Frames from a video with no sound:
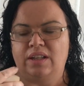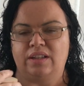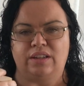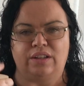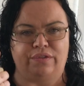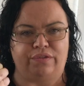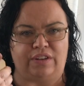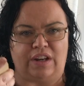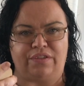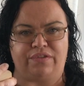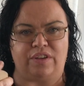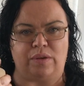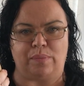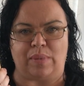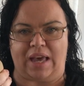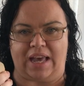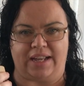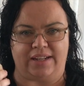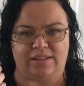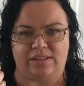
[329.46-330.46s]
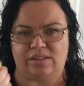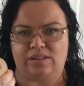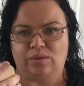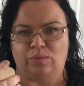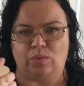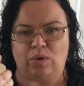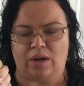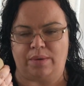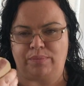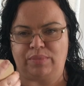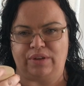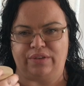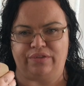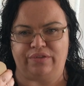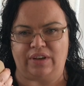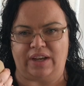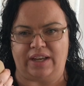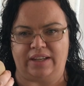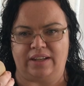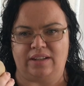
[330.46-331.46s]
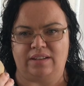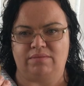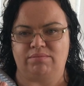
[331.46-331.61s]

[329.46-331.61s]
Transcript: The fluffy pads to wipe your face,